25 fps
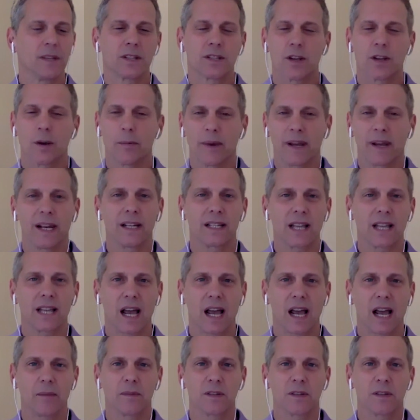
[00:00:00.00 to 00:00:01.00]
many
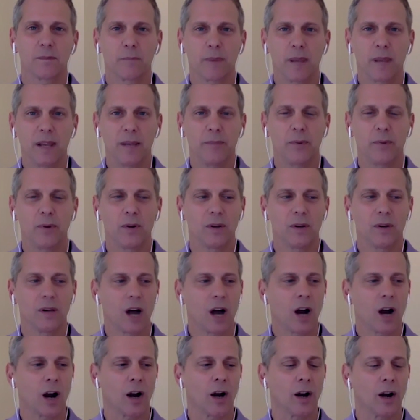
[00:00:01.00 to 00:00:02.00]
times people
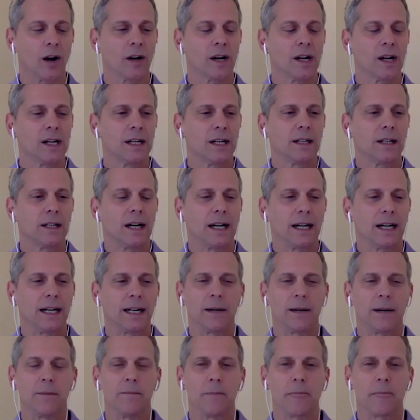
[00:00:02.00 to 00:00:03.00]
are
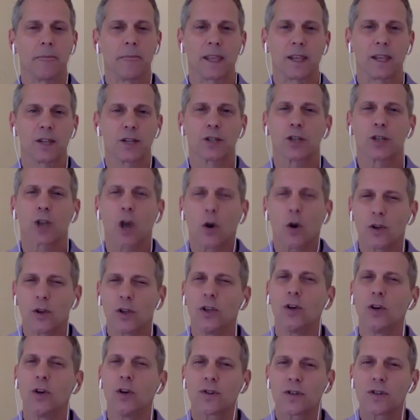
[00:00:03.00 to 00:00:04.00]
so
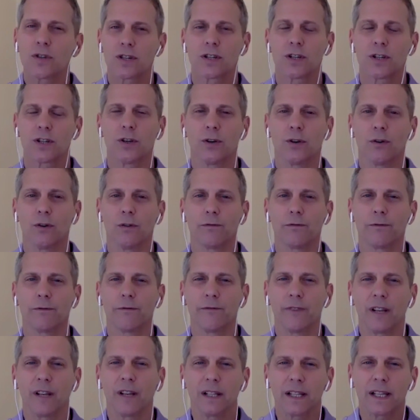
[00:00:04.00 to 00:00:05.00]
used to
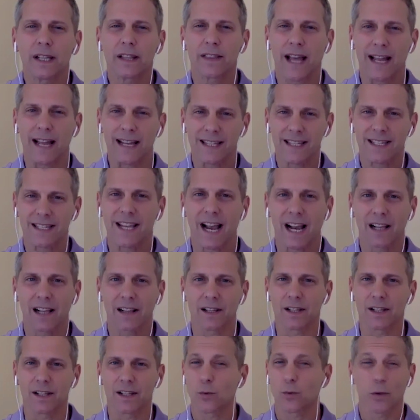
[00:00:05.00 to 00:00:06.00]
filling that
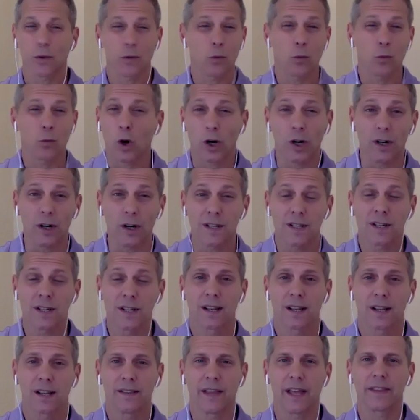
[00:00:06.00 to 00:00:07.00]
silence with words
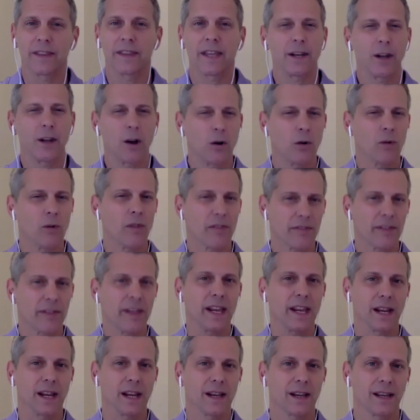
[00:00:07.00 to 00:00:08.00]
that they don't
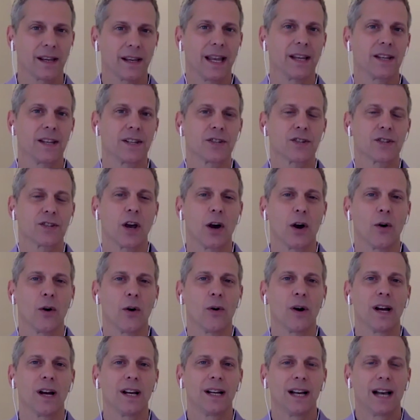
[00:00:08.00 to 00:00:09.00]
think. And
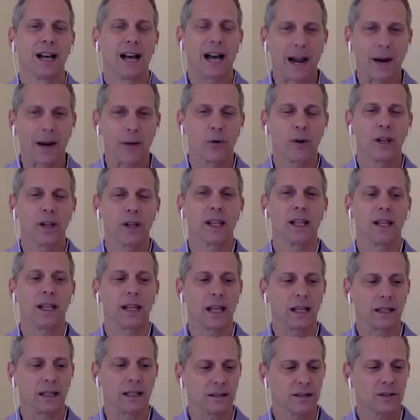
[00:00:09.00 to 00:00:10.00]
so I really
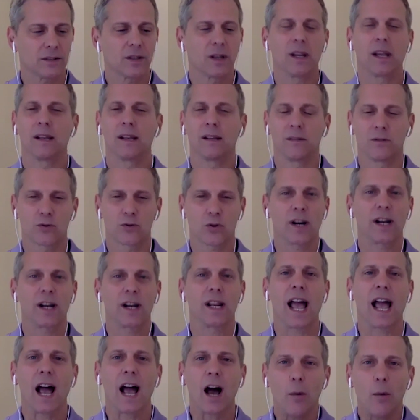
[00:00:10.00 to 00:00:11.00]
try to
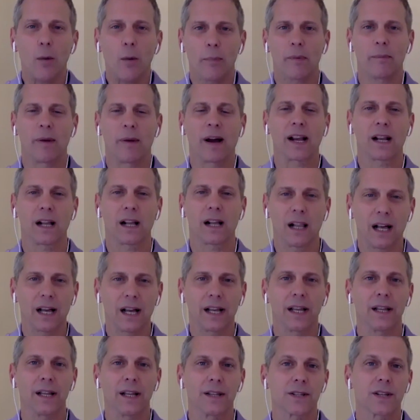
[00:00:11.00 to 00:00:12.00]
help my
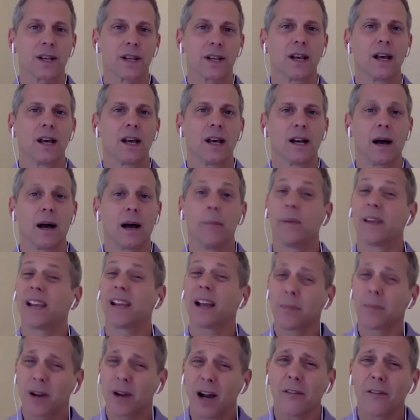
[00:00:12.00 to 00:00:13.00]
clients
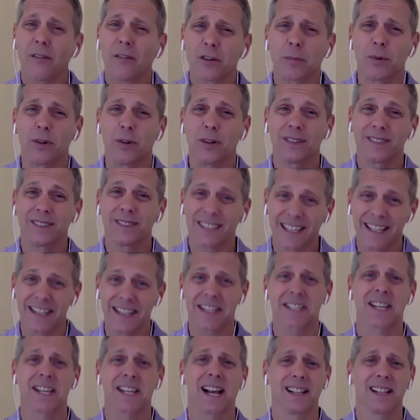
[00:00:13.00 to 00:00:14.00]
become comfortable in
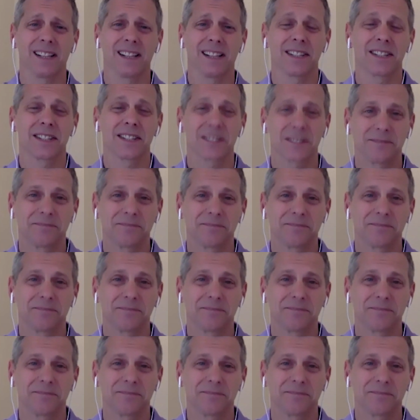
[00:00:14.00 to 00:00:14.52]
the silence.